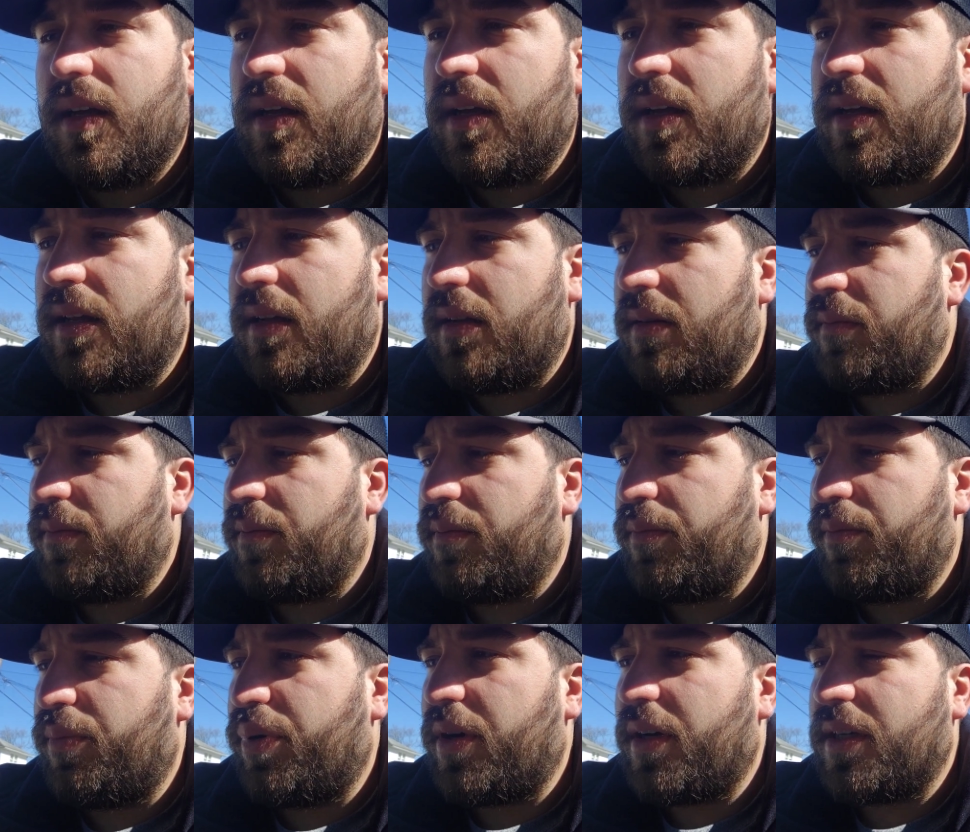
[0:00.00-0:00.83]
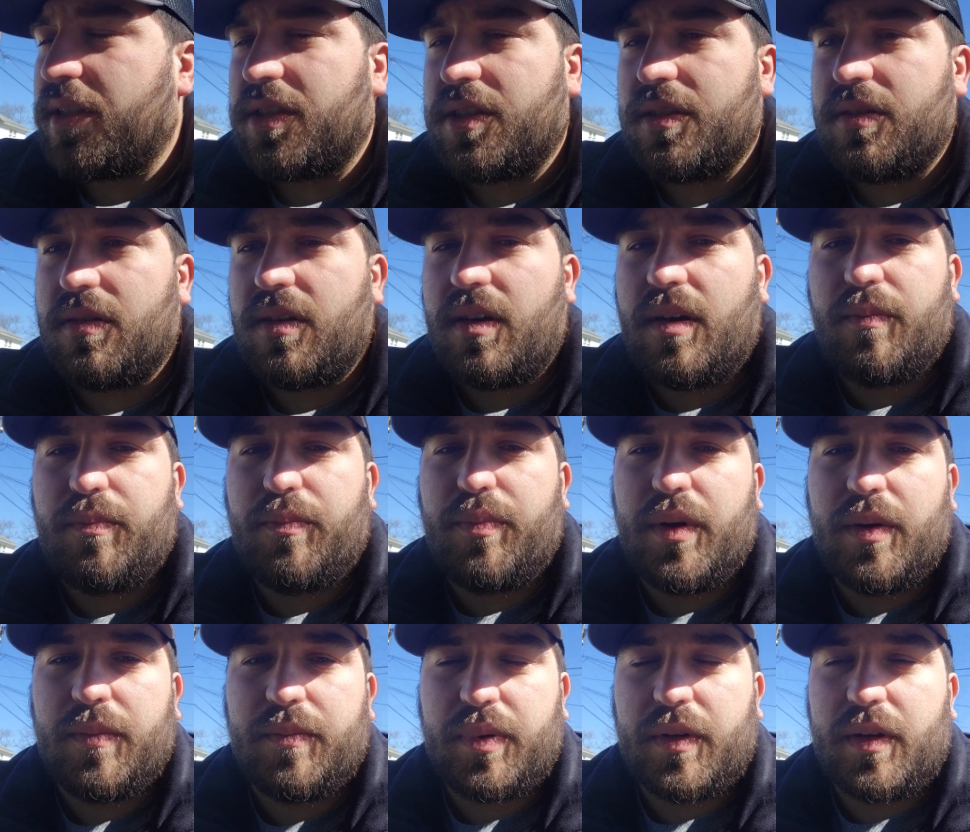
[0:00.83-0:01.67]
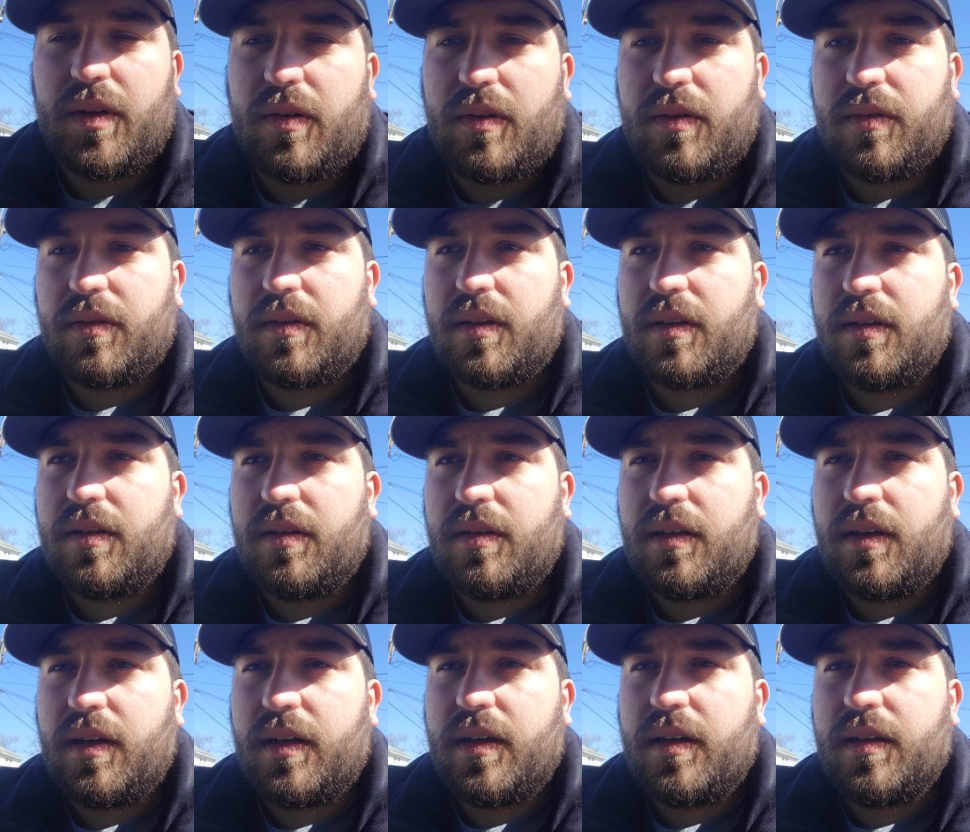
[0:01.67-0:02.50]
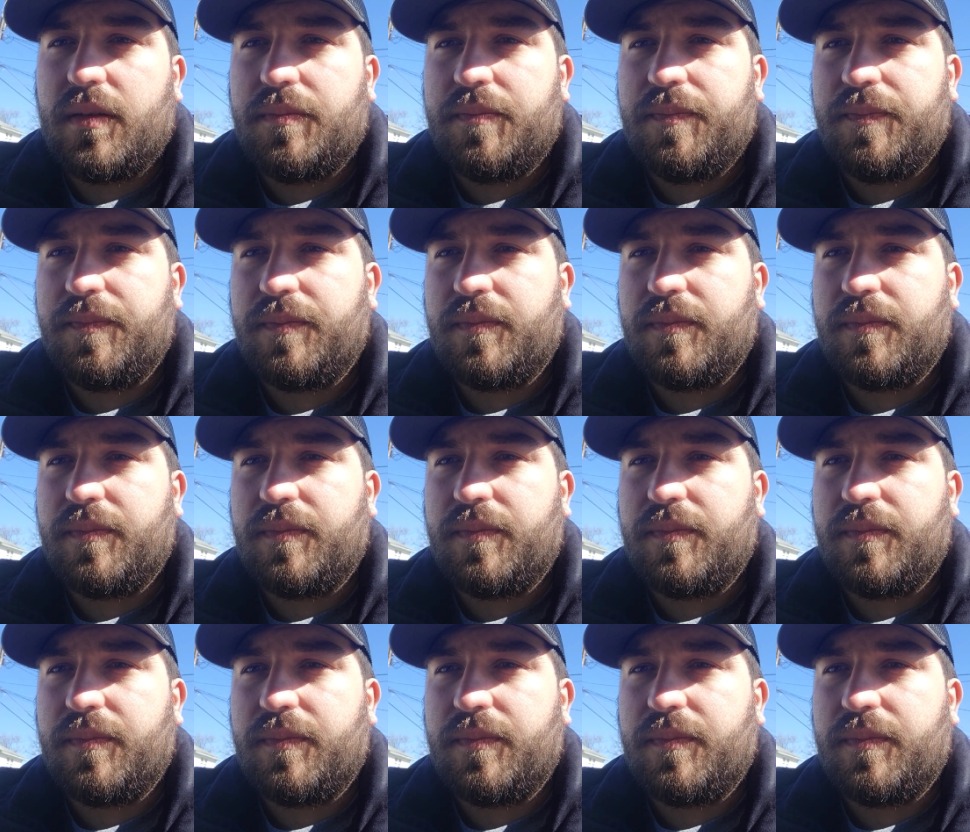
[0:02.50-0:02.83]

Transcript: and plus you're not pumping all the